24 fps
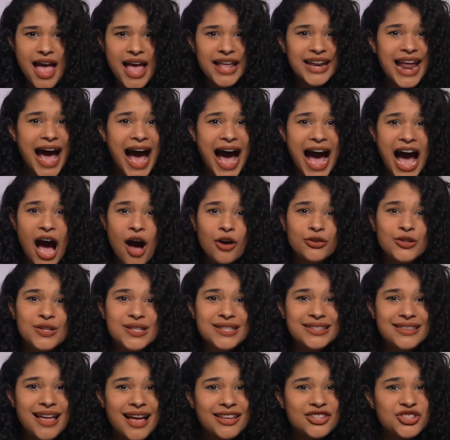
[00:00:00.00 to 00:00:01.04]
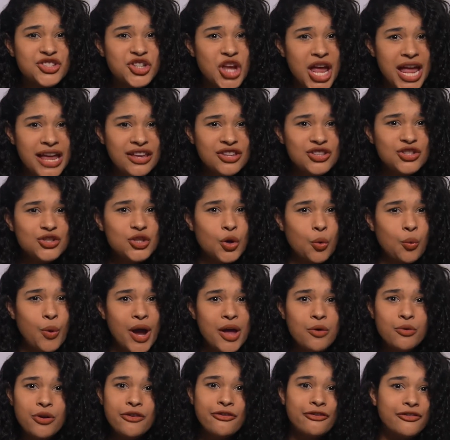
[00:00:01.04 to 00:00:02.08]
And how does that change the way
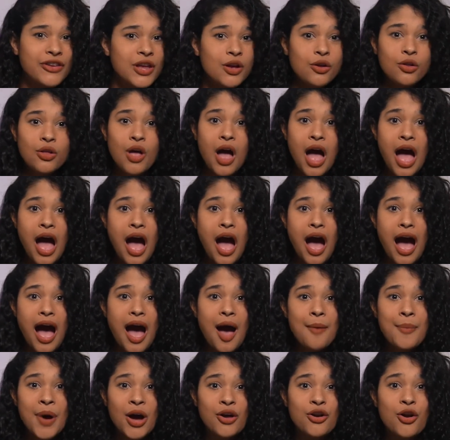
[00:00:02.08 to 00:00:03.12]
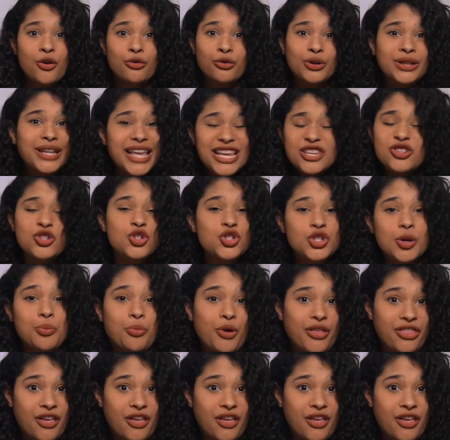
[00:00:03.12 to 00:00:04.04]
we feel about our relationship with